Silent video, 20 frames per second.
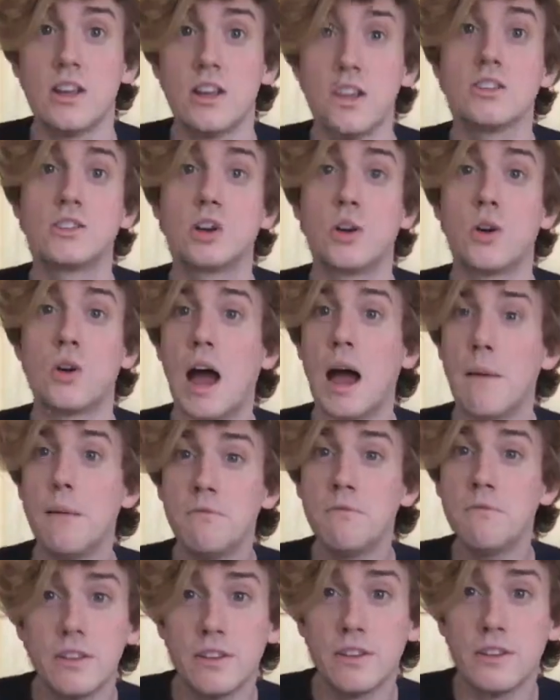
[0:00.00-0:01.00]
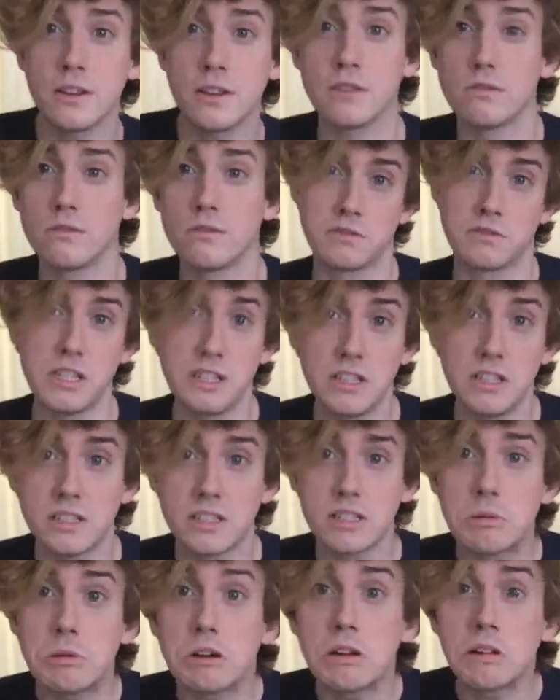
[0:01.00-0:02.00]
So I'm feeling really
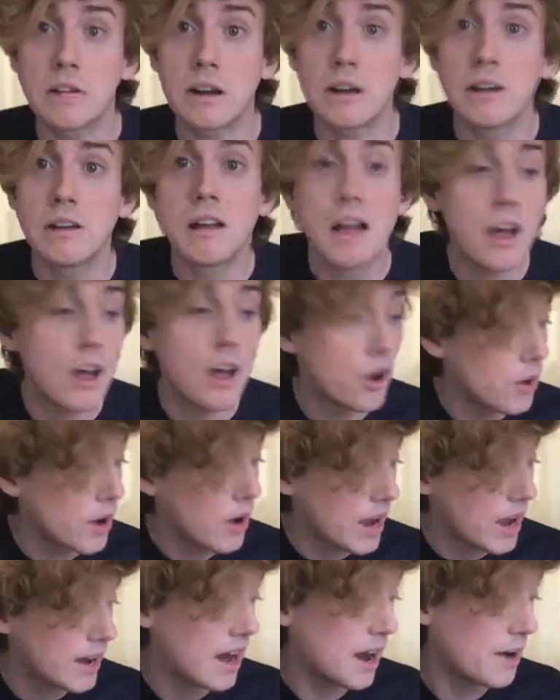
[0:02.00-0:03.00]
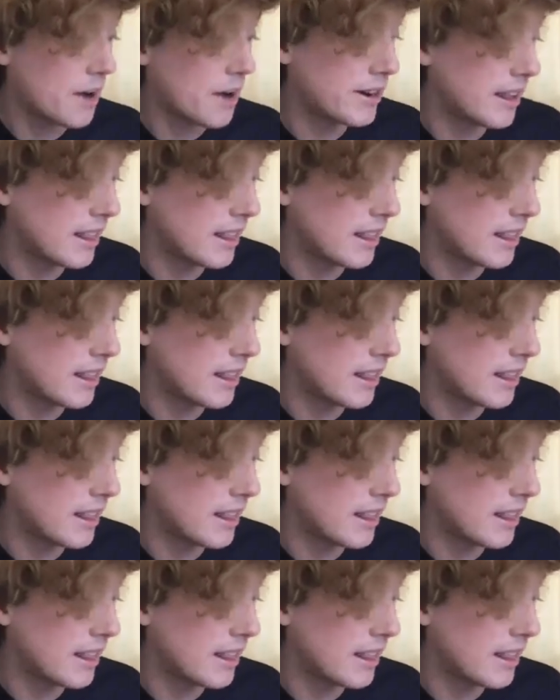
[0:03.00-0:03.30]
smart right now, and I would